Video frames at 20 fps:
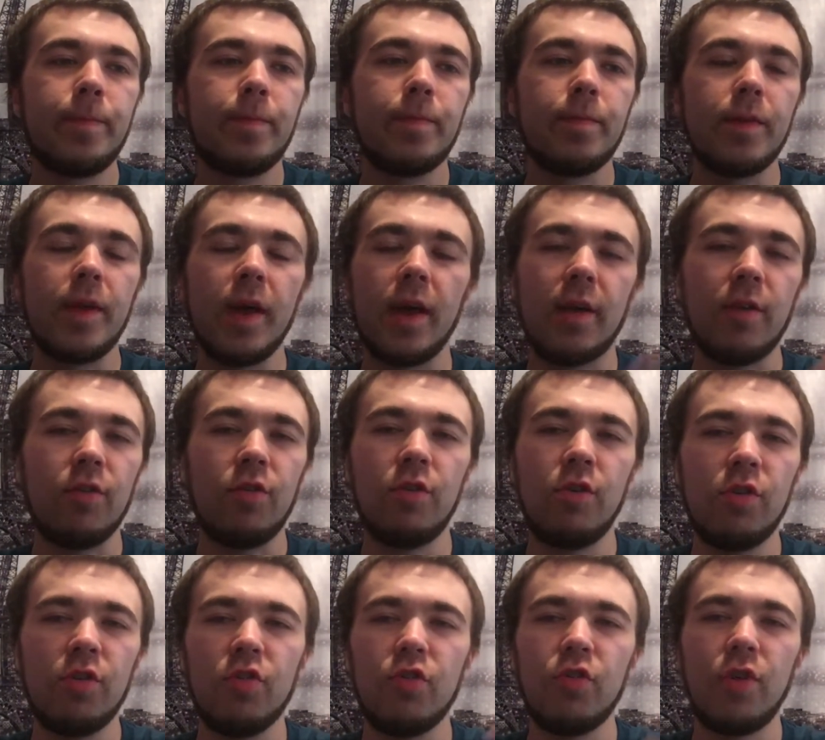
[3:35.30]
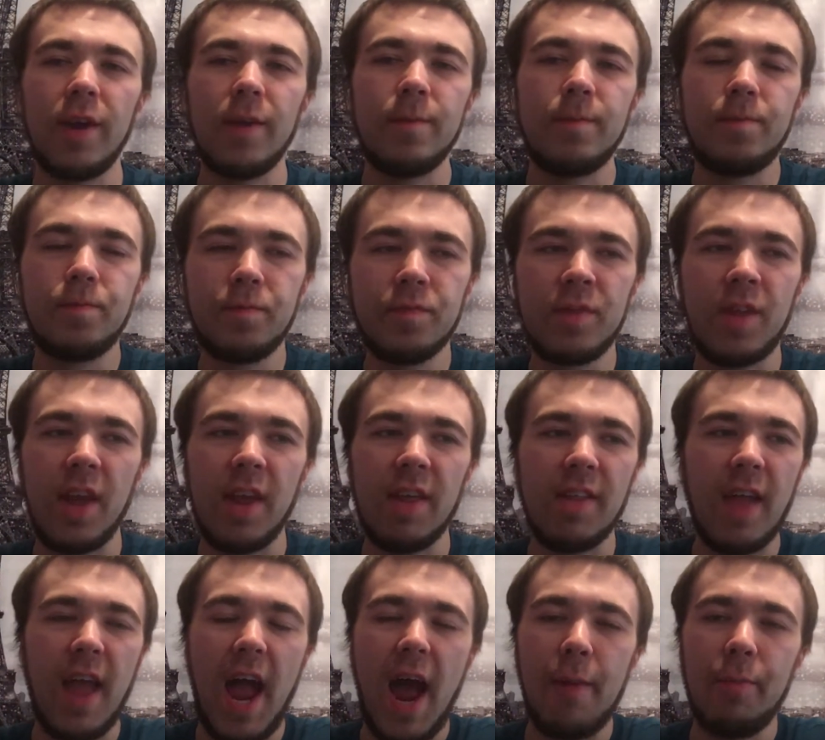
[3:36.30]
Yeah, because you just straight taste
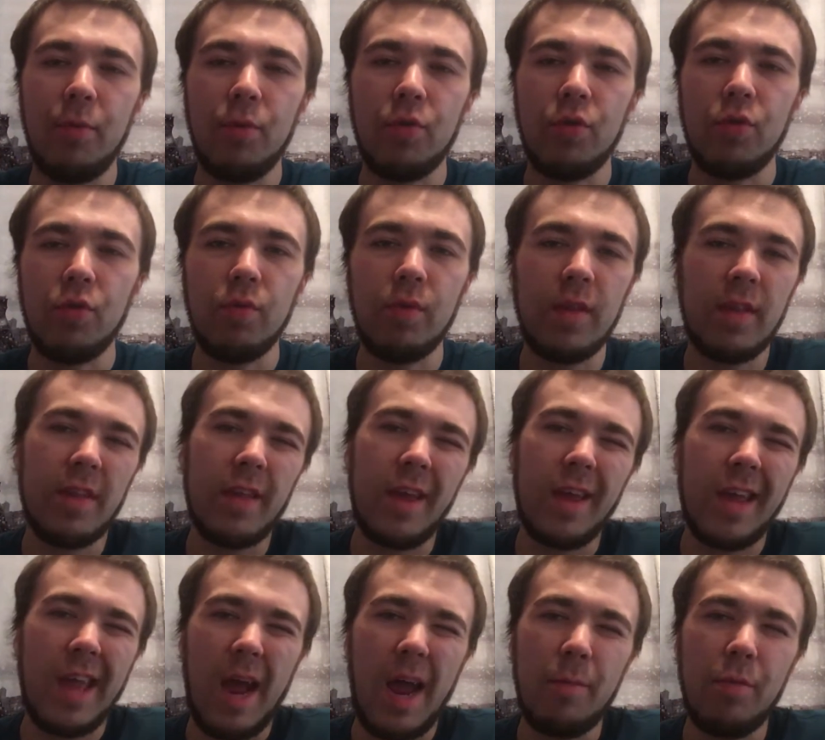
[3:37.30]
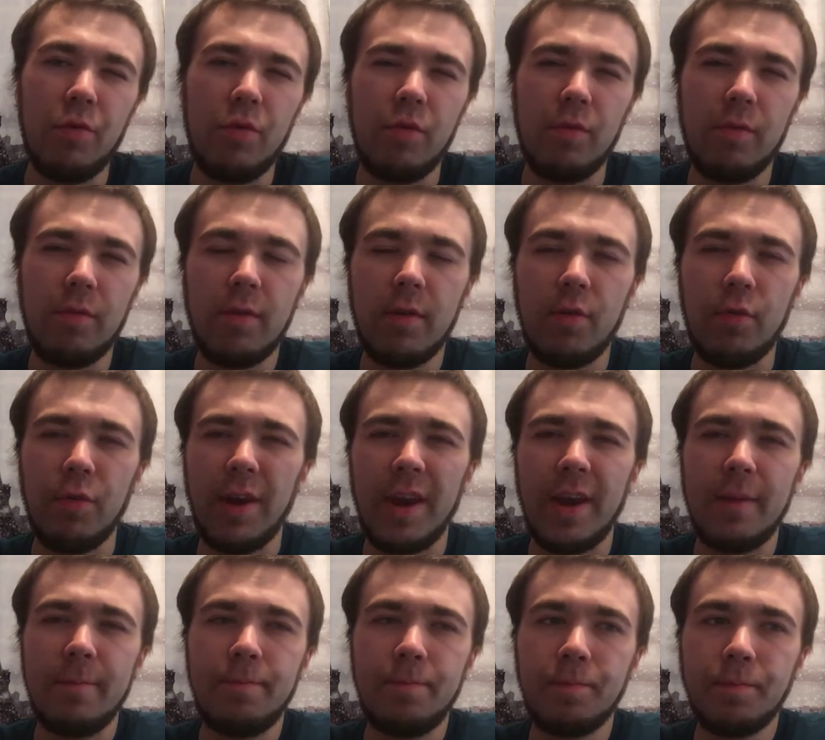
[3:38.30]
the apple juice. It's like apple juice,
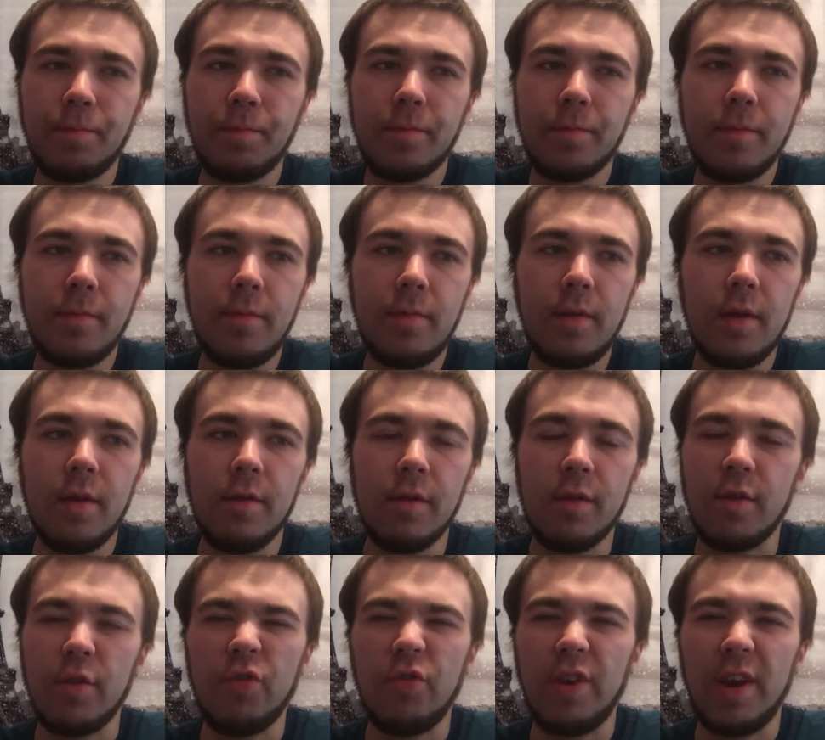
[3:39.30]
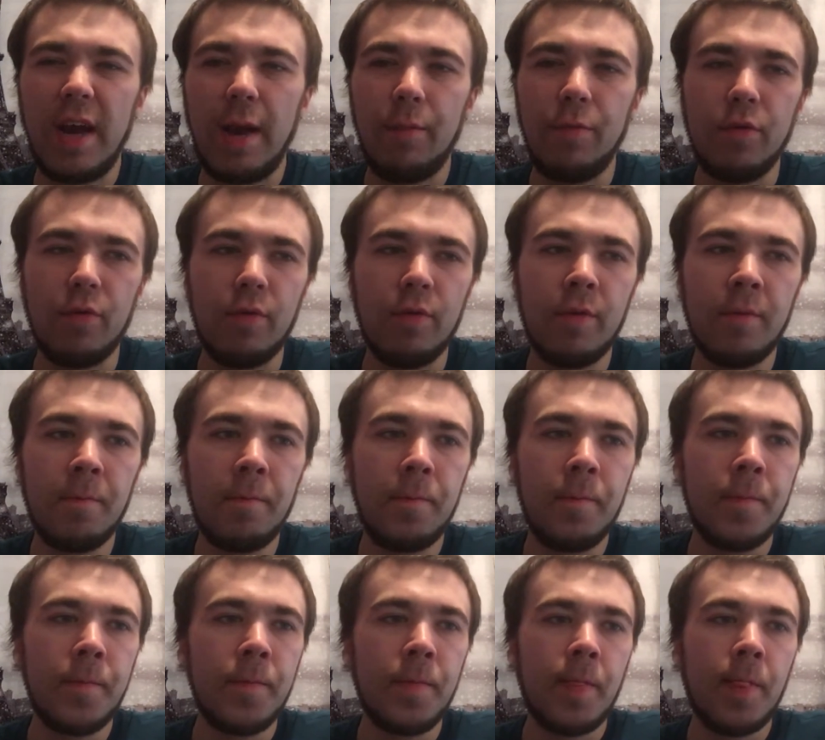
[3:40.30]
green. Just the green apple juice.
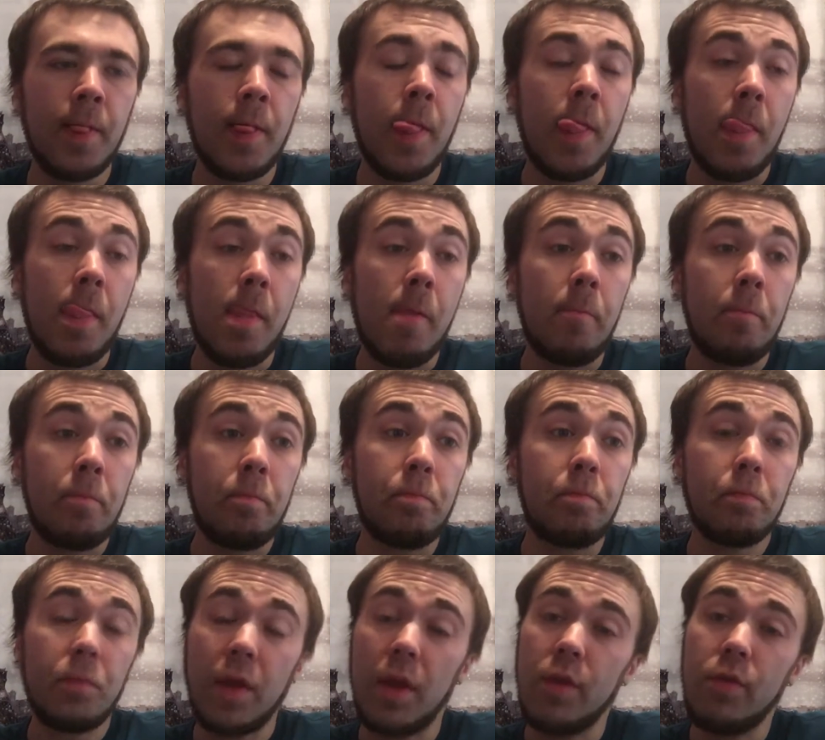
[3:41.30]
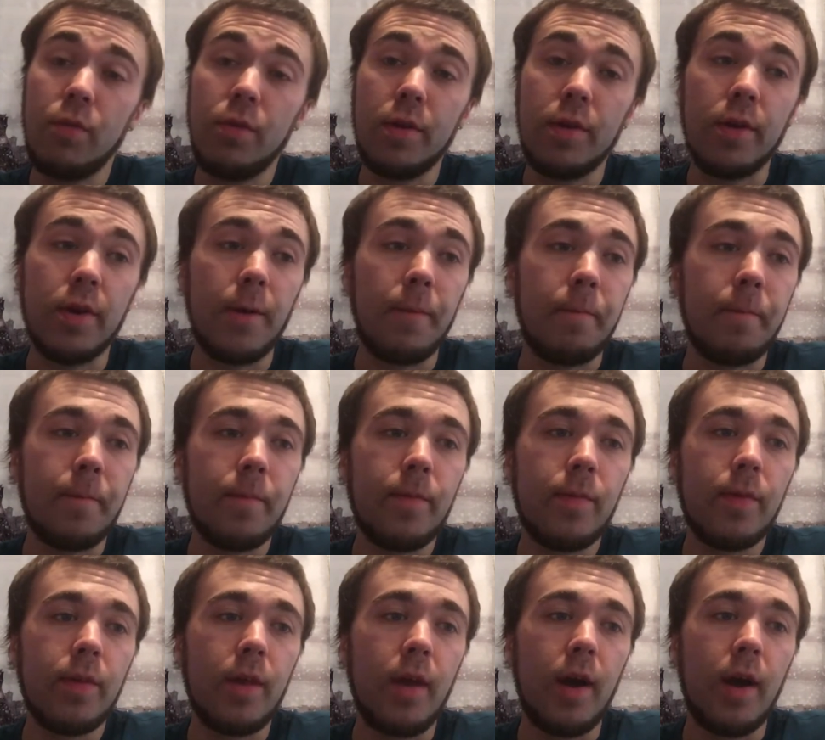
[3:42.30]
It's really good.
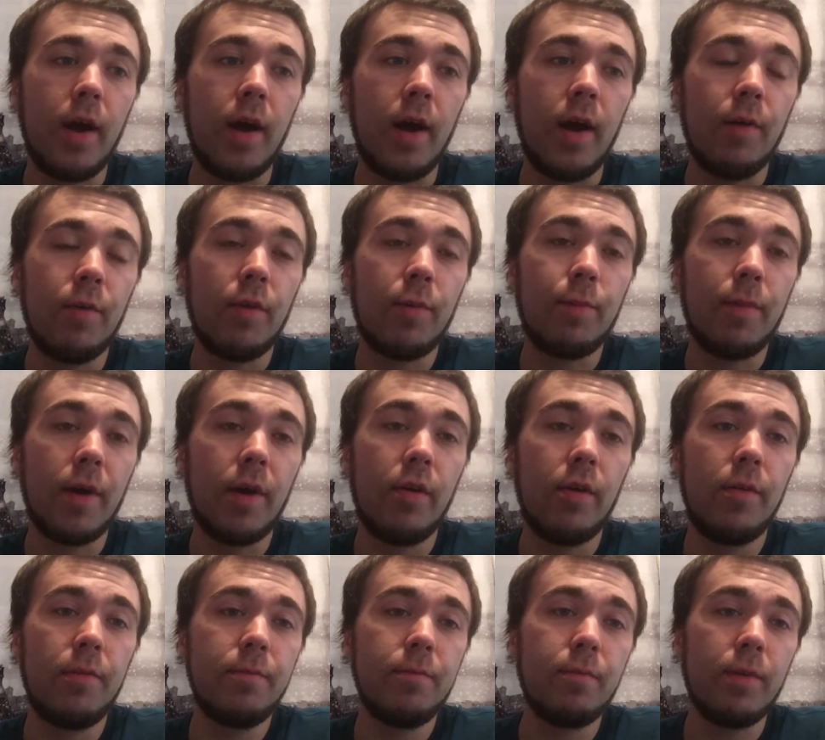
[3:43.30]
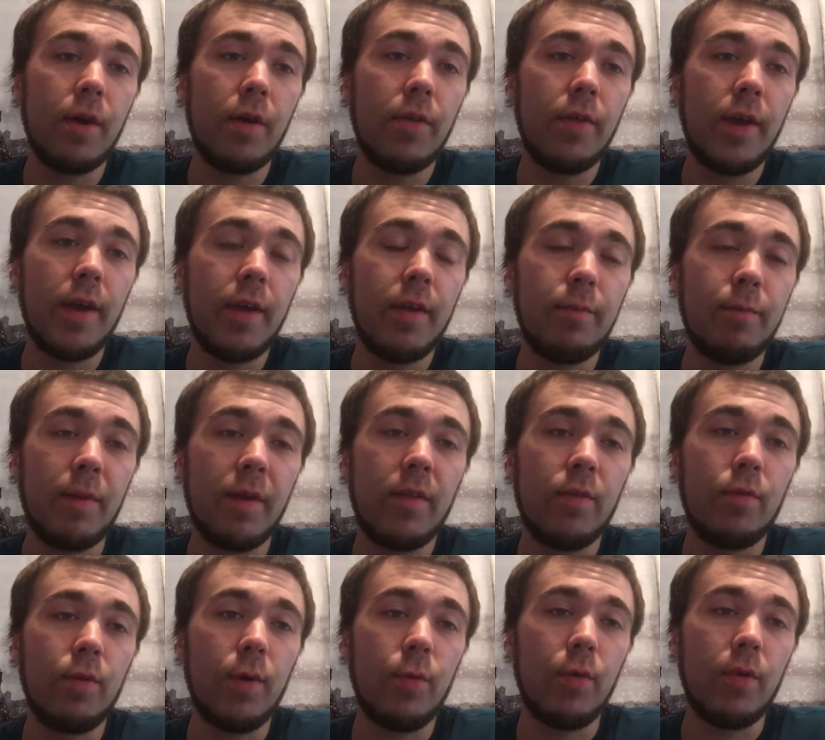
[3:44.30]
It's better than that
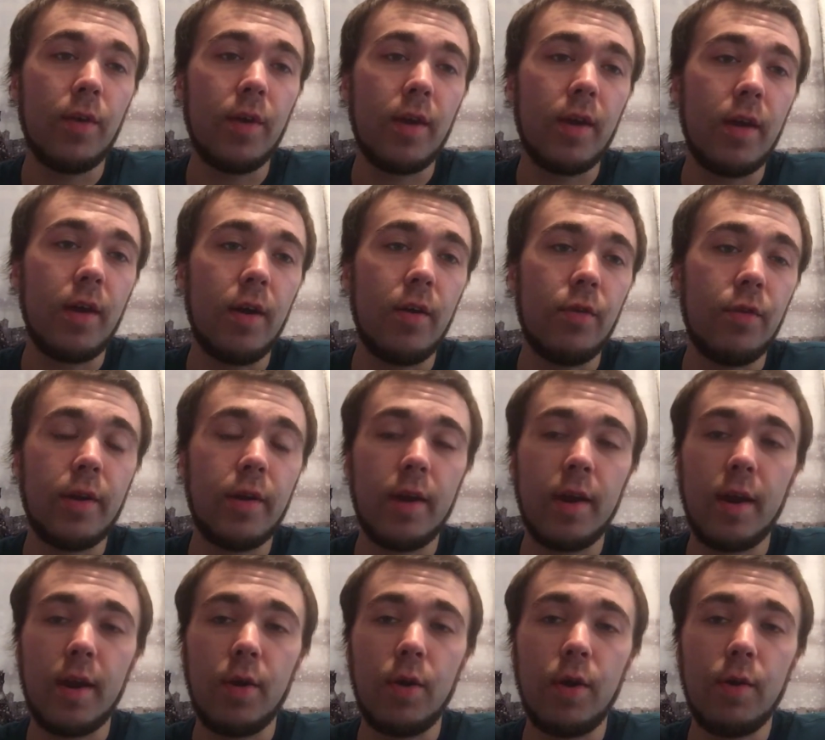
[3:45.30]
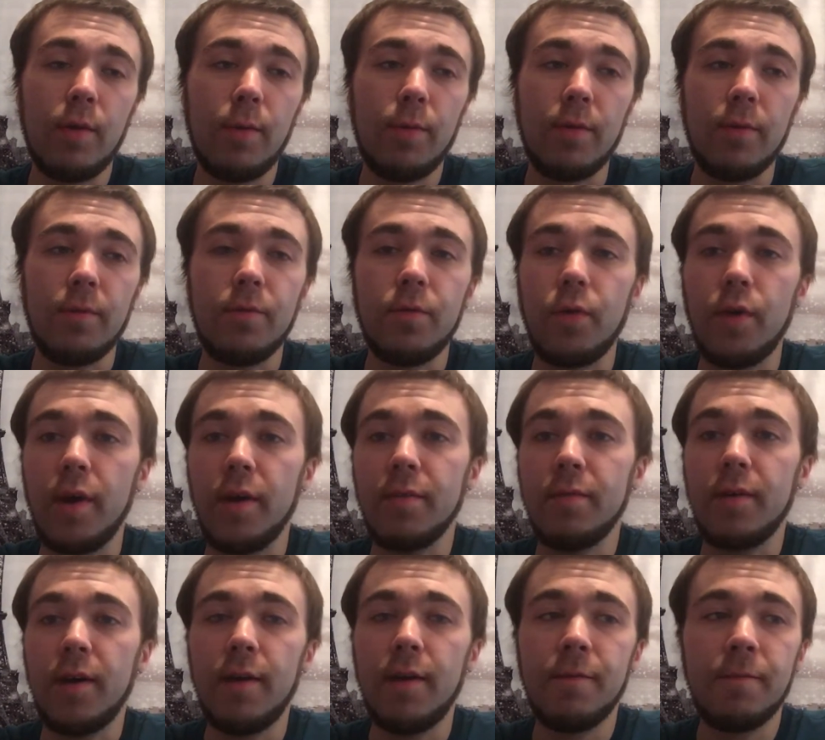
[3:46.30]
mixed well with the other Canadian. I'll give this a 4 out of
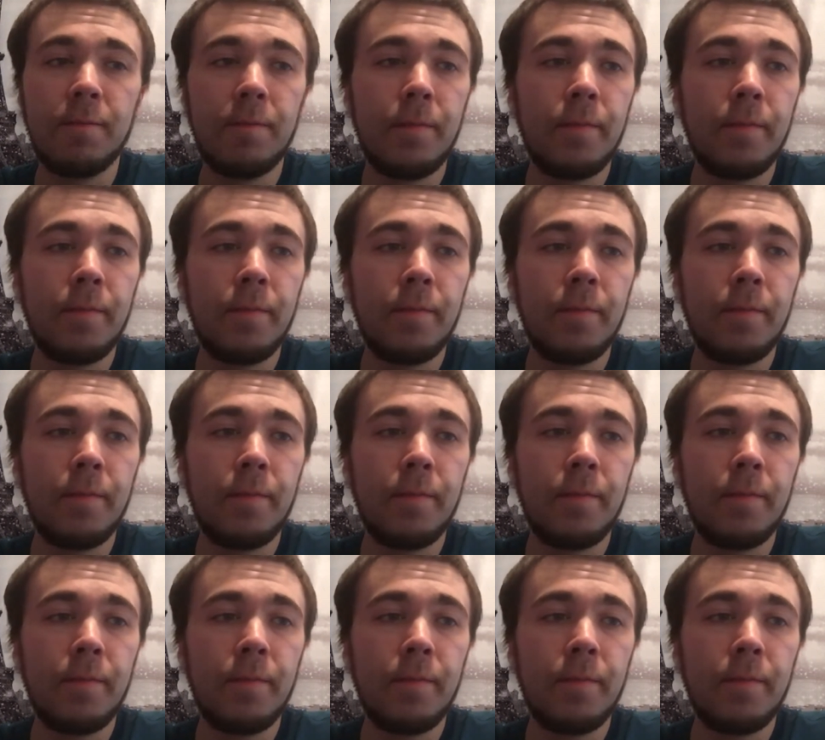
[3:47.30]
5.